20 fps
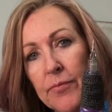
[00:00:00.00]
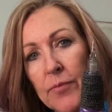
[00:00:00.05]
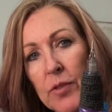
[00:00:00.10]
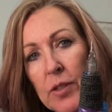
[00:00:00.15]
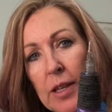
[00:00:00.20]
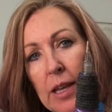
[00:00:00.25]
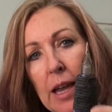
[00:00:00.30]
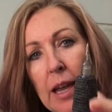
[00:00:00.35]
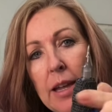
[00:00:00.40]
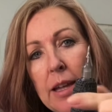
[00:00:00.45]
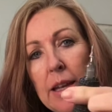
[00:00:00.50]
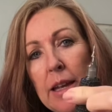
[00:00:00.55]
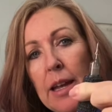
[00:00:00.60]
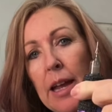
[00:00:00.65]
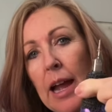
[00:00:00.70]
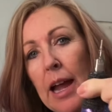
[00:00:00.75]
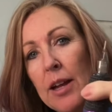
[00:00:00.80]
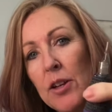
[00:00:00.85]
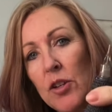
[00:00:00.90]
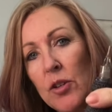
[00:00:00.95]
okay?
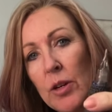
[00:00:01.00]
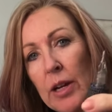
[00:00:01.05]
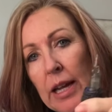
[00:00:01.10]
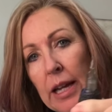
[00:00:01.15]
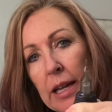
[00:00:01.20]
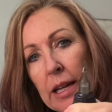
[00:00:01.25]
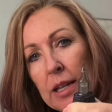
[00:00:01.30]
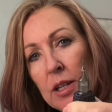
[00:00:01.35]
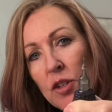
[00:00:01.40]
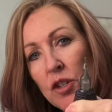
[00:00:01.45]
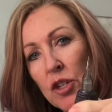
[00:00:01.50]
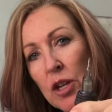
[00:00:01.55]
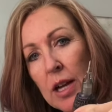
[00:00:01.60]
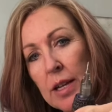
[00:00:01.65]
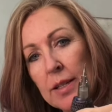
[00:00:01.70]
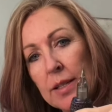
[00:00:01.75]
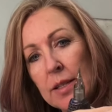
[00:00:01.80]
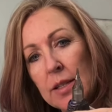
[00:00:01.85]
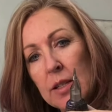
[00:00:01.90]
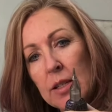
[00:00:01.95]
And you can
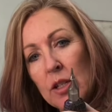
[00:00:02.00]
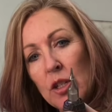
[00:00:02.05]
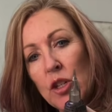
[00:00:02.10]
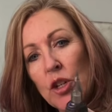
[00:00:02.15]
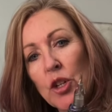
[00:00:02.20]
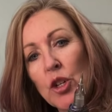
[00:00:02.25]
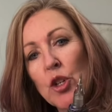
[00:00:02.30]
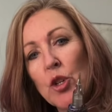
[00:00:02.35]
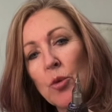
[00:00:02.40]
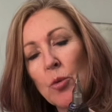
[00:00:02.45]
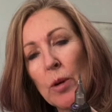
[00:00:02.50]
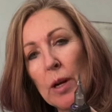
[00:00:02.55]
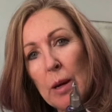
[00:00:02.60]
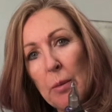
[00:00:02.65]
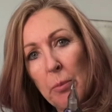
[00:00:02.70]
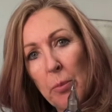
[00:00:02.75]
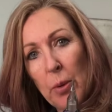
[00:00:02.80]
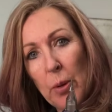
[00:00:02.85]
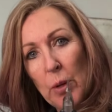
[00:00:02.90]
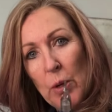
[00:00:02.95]
adjust your
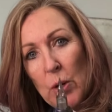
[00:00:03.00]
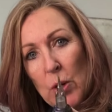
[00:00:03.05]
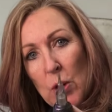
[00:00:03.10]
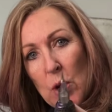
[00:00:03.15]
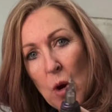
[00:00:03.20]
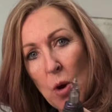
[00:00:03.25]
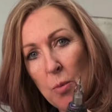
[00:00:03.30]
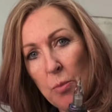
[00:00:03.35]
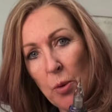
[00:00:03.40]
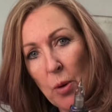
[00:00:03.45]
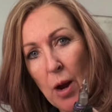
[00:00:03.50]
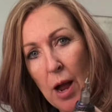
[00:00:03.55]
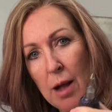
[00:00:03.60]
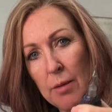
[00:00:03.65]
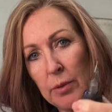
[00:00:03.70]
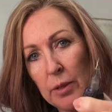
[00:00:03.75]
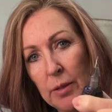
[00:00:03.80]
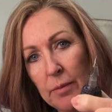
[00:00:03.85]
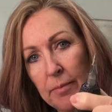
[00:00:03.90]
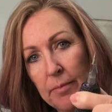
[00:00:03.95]
grip, no
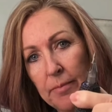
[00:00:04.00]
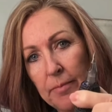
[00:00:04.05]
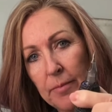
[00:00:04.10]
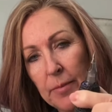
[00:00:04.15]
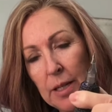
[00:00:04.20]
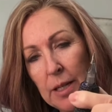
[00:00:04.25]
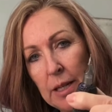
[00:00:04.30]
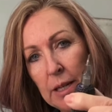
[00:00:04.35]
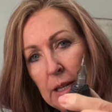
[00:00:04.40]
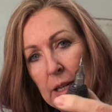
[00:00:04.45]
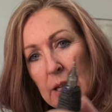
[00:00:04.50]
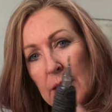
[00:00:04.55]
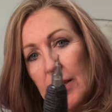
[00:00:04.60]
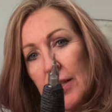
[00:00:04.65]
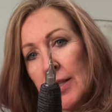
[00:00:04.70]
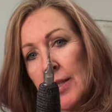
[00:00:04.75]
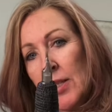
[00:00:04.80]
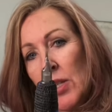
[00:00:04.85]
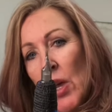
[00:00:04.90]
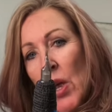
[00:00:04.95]
problem.
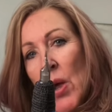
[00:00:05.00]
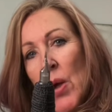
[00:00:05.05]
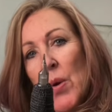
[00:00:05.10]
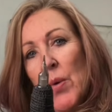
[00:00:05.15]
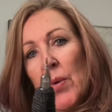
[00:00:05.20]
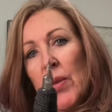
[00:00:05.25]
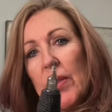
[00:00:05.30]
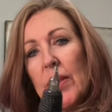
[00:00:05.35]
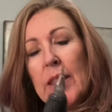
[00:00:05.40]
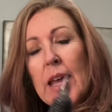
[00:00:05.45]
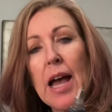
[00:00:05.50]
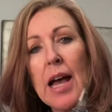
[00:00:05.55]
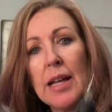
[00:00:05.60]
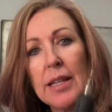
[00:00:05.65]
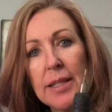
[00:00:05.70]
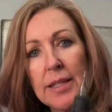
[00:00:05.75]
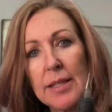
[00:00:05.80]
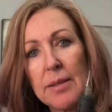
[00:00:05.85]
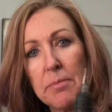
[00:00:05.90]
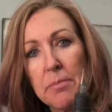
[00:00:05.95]
So
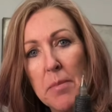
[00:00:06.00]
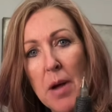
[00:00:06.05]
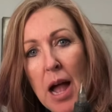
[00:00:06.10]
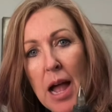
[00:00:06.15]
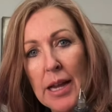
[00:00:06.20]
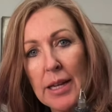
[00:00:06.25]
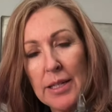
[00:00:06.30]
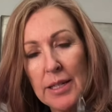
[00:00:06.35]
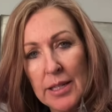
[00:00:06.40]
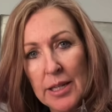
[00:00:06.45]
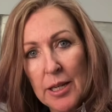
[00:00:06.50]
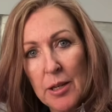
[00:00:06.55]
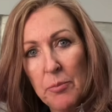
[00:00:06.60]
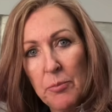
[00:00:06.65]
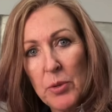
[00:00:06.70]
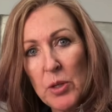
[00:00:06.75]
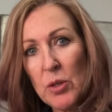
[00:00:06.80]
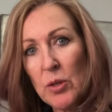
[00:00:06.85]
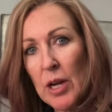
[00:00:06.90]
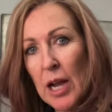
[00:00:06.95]
that's my
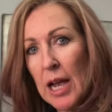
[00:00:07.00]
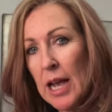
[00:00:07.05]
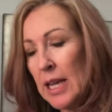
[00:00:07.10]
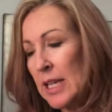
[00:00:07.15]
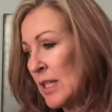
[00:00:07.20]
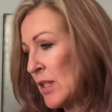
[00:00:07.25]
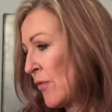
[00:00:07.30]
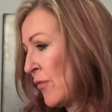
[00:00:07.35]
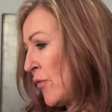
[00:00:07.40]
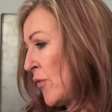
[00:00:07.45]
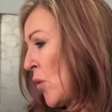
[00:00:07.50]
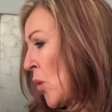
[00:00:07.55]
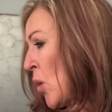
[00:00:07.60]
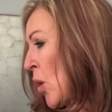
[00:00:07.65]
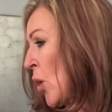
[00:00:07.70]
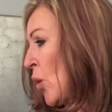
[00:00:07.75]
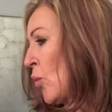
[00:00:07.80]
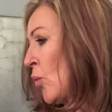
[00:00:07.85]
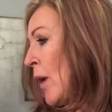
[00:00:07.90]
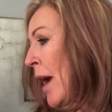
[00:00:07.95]
tip, you guys,
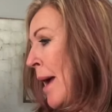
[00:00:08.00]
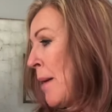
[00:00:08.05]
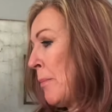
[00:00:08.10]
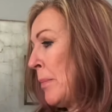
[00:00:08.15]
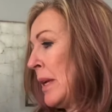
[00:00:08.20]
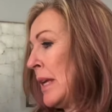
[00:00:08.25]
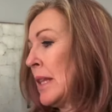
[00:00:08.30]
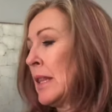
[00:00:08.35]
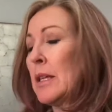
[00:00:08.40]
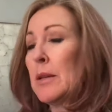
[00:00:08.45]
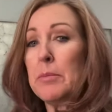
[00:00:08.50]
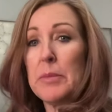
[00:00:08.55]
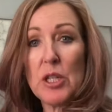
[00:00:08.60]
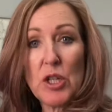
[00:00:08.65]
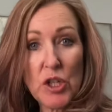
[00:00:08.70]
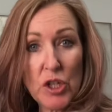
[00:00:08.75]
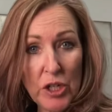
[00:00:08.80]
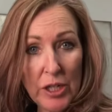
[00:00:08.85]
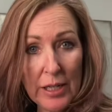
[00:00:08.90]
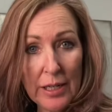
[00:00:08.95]
for wrapping the
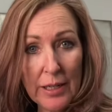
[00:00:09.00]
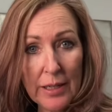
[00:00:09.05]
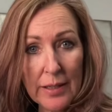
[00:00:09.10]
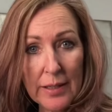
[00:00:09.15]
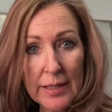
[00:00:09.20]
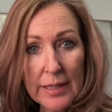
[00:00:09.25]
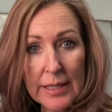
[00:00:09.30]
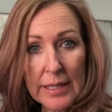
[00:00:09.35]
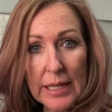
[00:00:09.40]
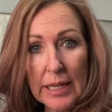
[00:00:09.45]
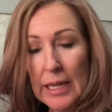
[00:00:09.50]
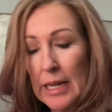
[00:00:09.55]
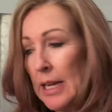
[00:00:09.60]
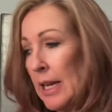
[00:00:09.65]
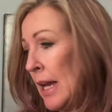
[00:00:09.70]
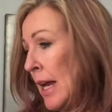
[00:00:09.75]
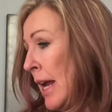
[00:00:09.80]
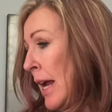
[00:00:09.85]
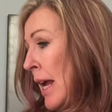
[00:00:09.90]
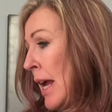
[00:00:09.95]
machines,
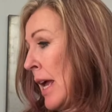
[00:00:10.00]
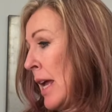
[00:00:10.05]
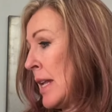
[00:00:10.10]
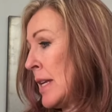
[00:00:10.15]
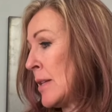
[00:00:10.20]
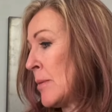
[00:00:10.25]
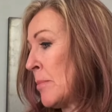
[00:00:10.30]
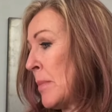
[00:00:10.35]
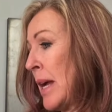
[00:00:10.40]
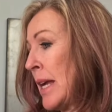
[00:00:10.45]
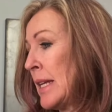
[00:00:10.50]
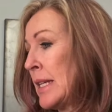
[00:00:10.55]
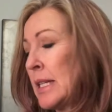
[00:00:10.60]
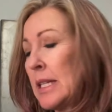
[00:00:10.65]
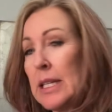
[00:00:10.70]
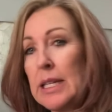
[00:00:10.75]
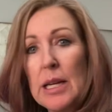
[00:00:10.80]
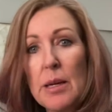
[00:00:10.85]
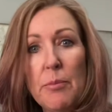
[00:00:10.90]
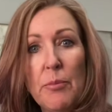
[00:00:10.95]
and my
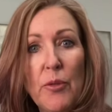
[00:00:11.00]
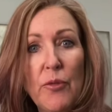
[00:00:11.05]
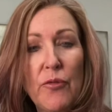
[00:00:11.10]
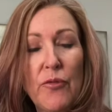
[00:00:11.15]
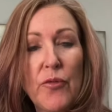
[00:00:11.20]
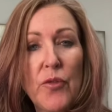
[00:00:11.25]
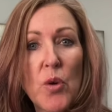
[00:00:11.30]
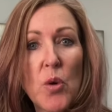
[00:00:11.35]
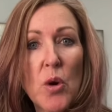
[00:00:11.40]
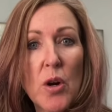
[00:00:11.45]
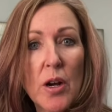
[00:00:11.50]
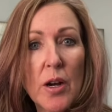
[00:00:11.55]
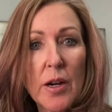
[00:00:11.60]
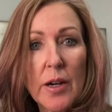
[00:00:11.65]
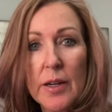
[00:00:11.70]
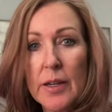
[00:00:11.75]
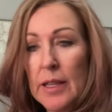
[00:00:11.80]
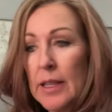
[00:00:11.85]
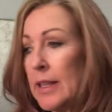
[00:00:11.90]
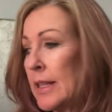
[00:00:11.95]
tip
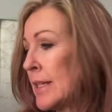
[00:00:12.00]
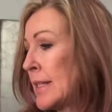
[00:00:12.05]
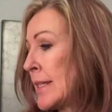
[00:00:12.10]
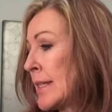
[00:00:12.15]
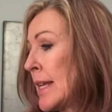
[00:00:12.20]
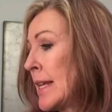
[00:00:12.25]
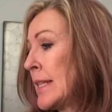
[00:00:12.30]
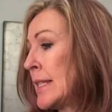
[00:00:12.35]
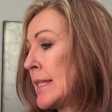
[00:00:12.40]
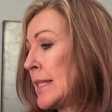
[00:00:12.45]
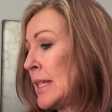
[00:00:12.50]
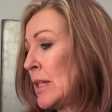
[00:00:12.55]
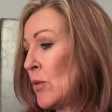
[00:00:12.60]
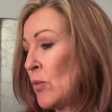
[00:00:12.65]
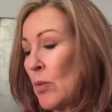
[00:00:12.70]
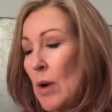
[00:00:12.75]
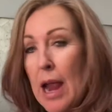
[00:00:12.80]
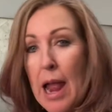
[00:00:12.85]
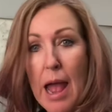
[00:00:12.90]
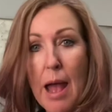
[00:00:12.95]
for the sensi
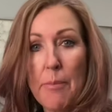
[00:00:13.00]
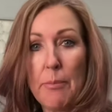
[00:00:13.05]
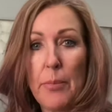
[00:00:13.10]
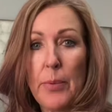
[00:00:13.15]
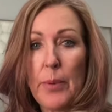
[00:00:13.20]
wrap,